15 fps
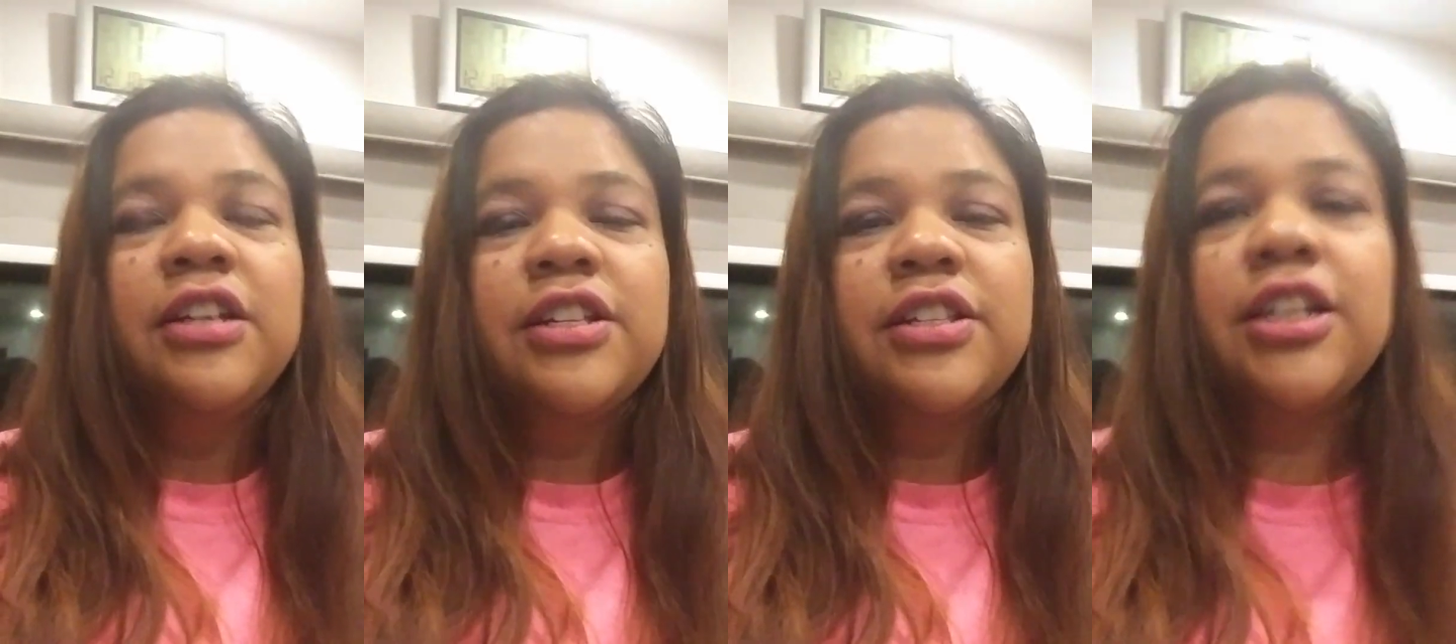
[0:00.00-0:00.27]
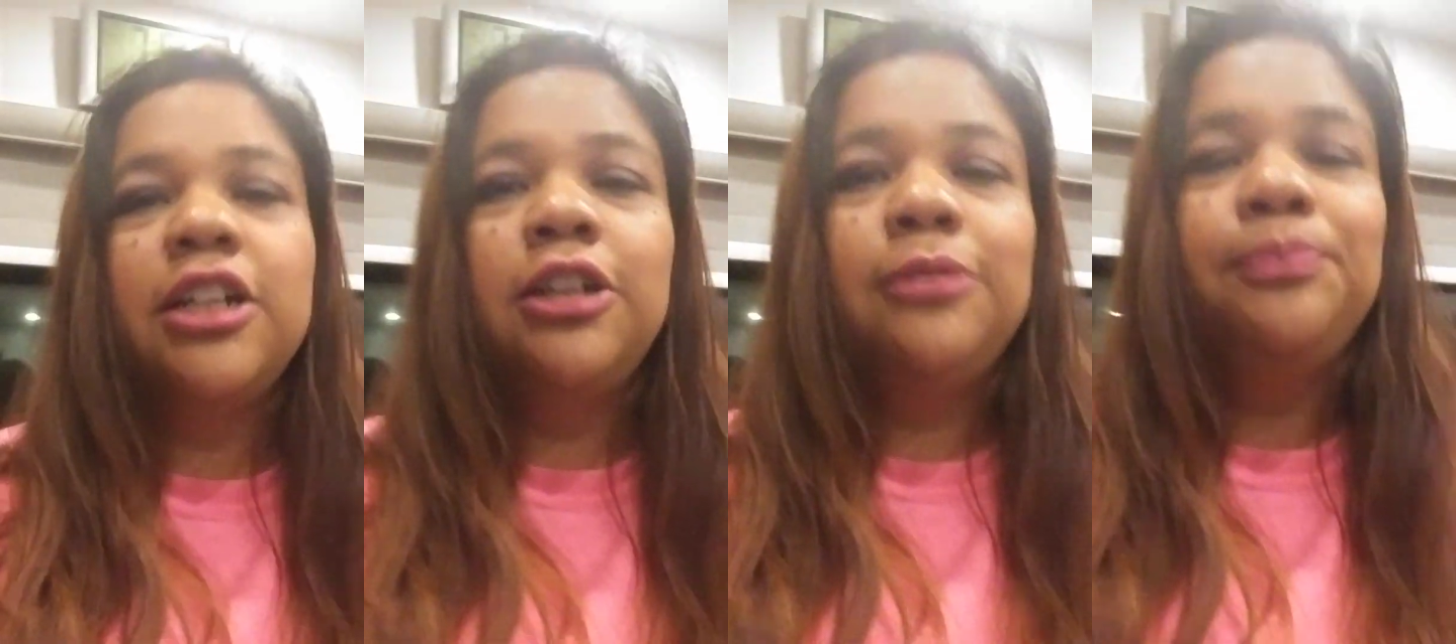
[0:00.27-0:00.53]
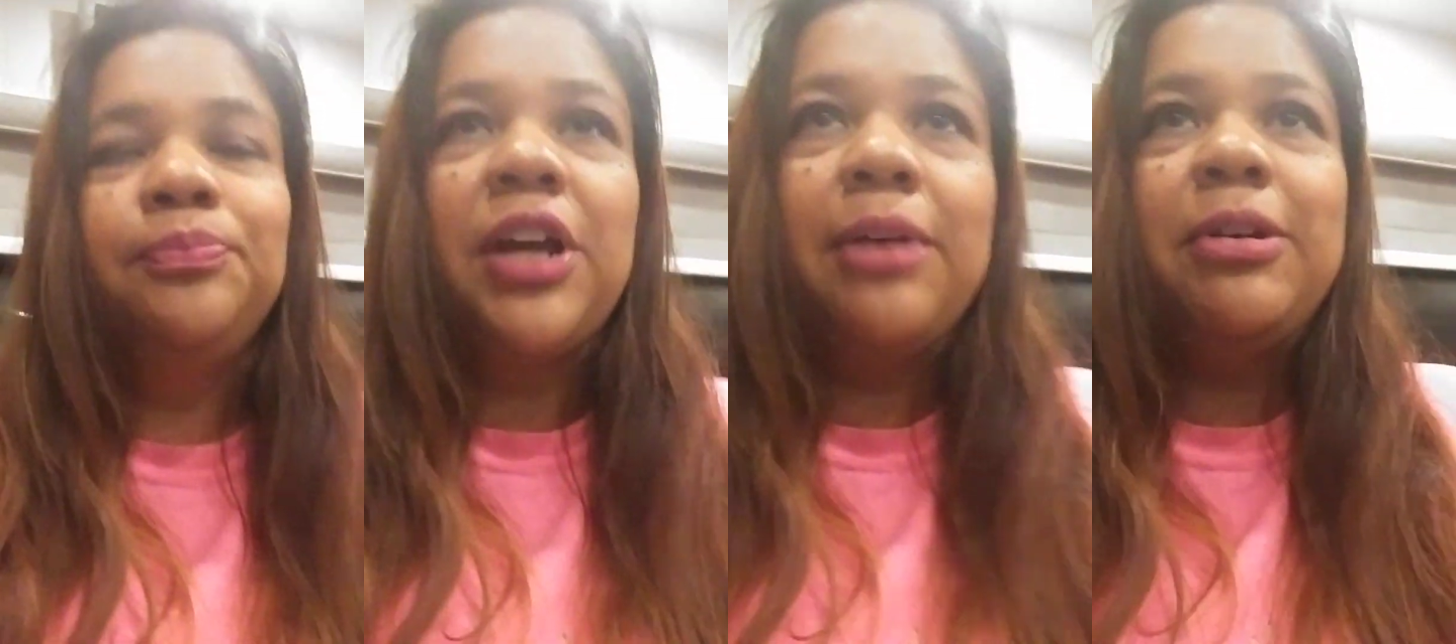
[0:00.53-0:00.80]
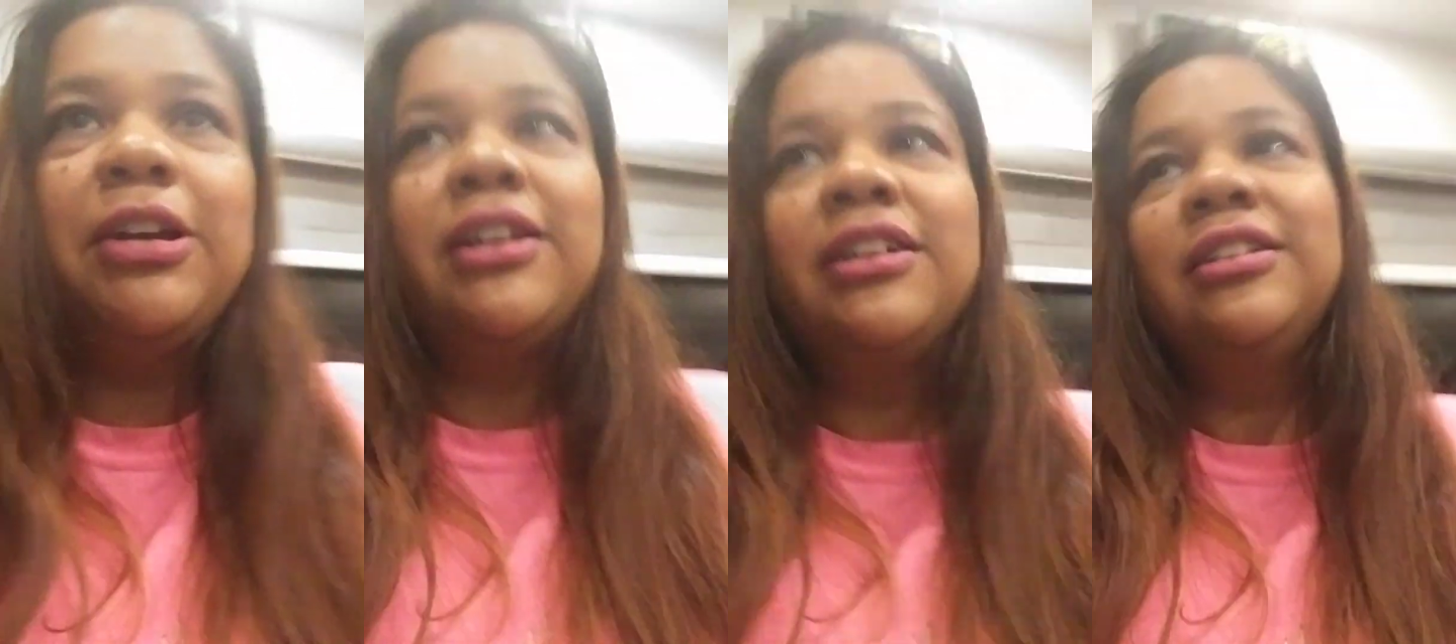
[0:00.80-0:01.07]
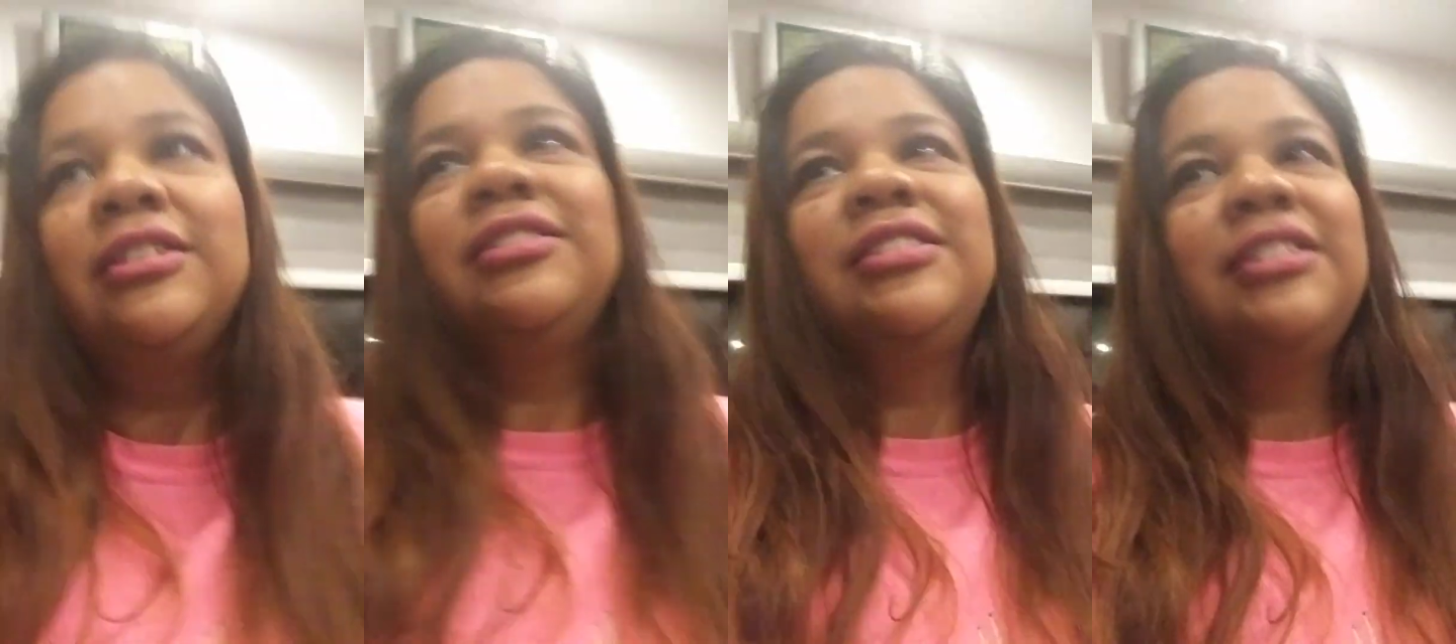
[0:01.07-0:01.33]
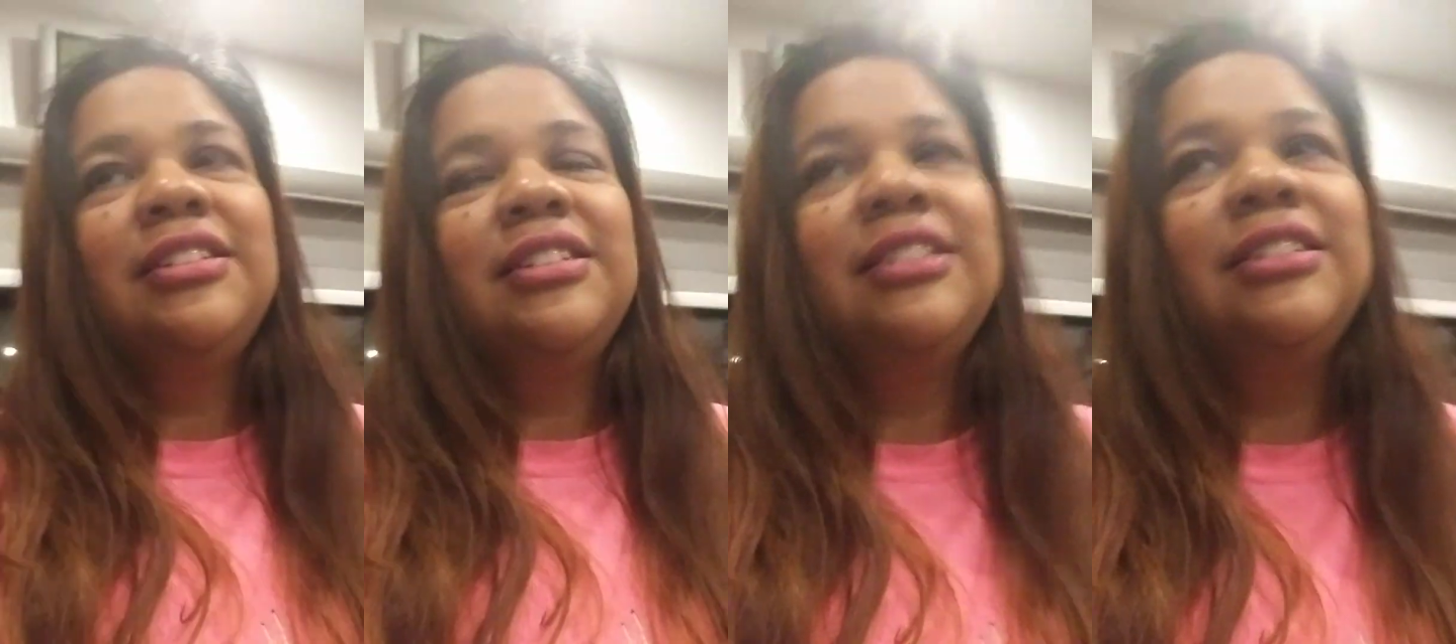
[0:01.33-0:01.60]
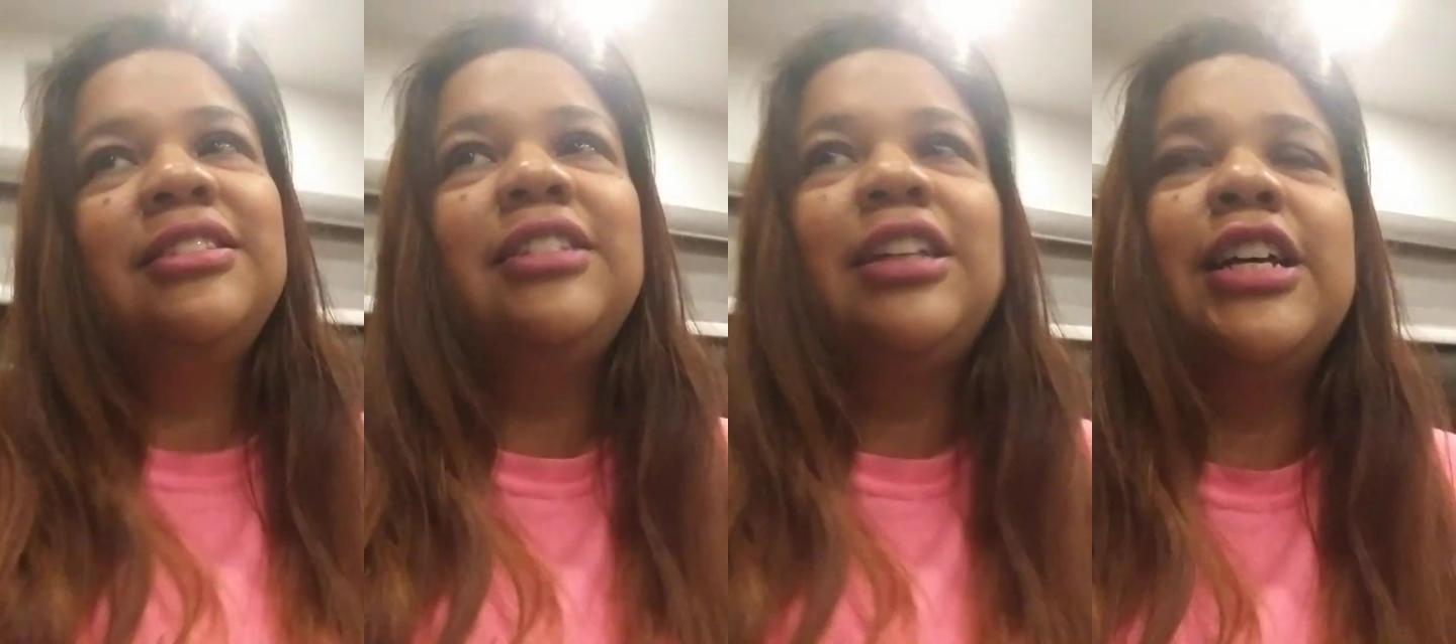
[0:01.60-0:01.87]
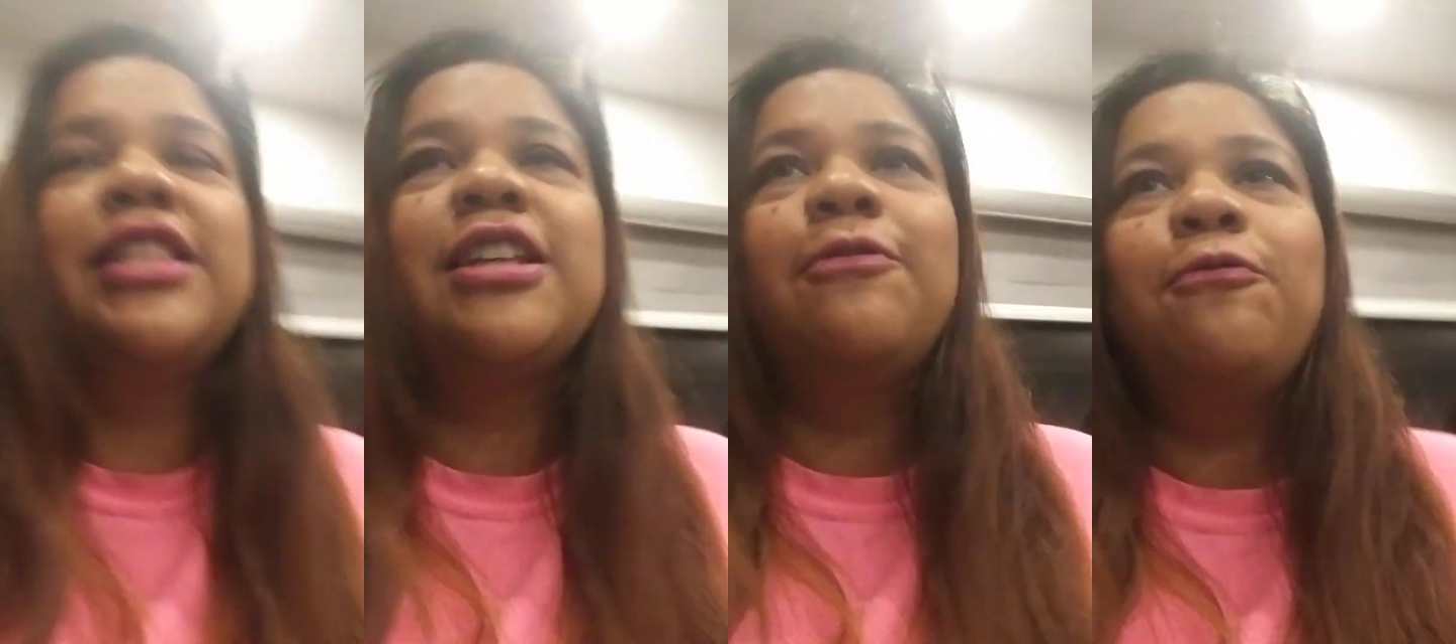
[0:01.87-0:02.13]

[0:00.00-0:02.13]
So, I mean, it's